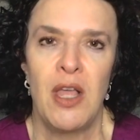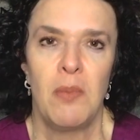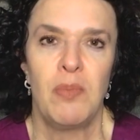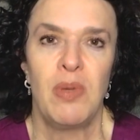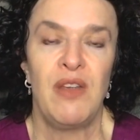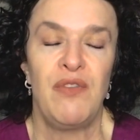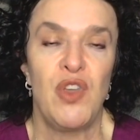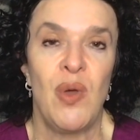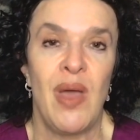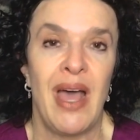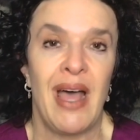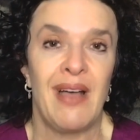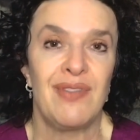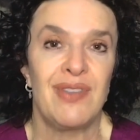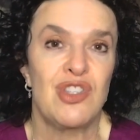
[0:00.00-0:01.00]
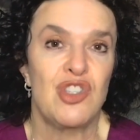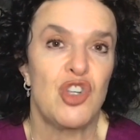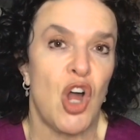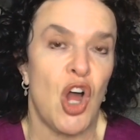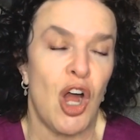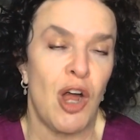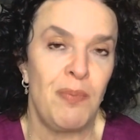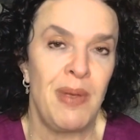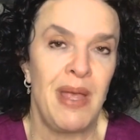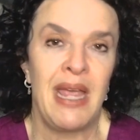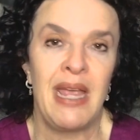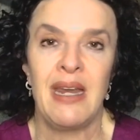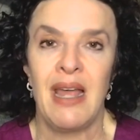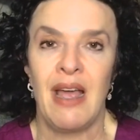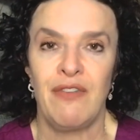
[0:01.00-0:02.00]
But if you have scar
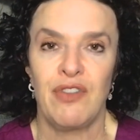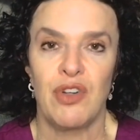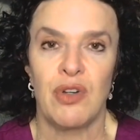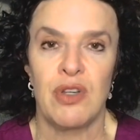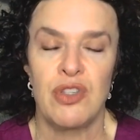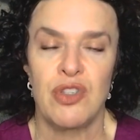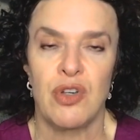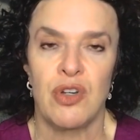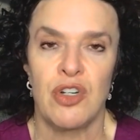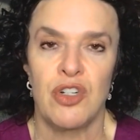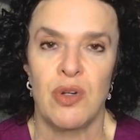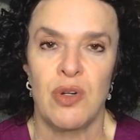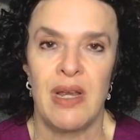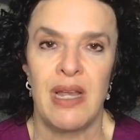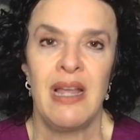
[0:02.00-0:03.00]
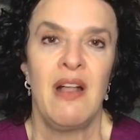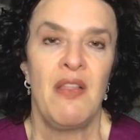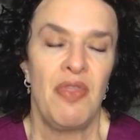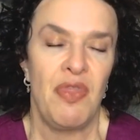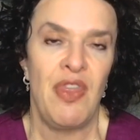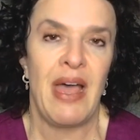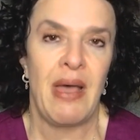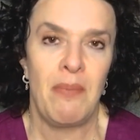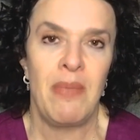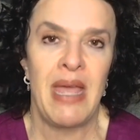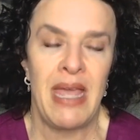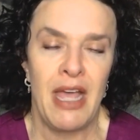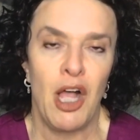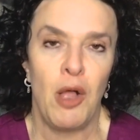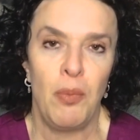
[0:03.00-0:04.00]
pain after a surgery, that
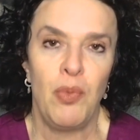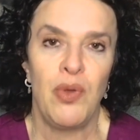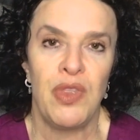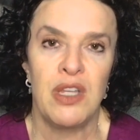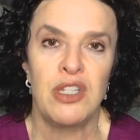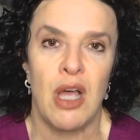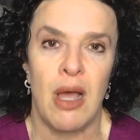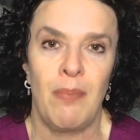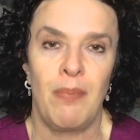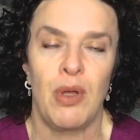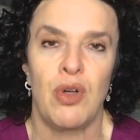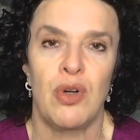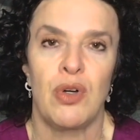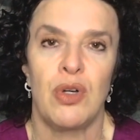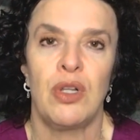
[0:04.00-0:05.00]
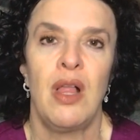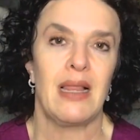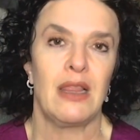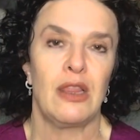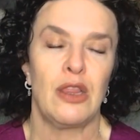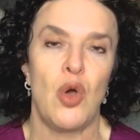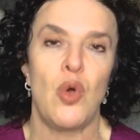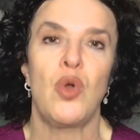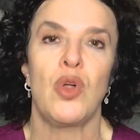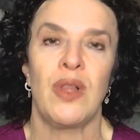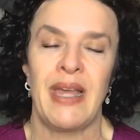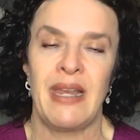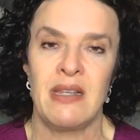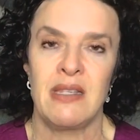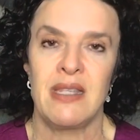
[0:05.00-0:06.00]
may help with a topical local
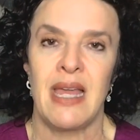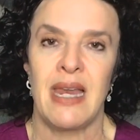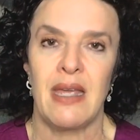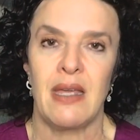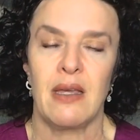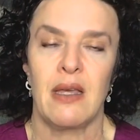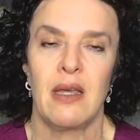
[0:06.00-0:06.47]
anesthetic.